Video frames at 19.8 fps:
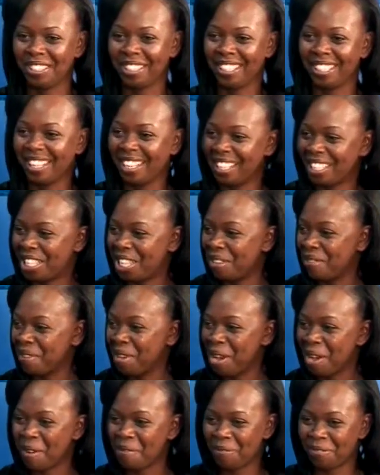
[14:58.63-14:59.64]

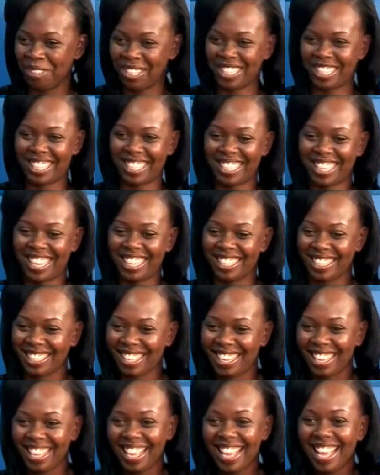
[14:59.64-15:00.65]
Customer
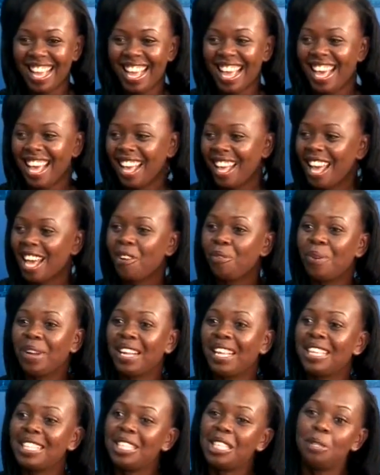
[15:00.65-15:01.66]
appreciation. And what
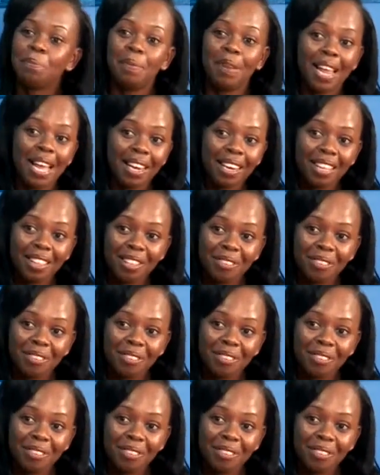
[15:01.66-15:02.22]
else is planned on the